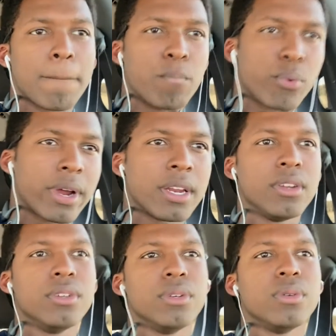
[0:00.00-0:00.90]
brand
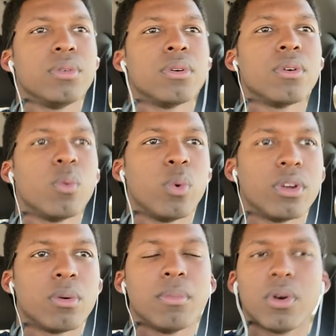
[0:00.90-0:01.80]
new
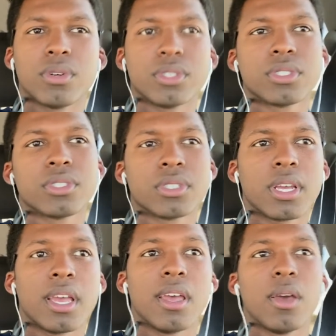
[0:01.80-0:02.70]
window motors
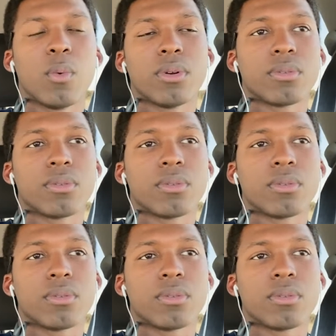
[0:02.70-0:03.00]
and window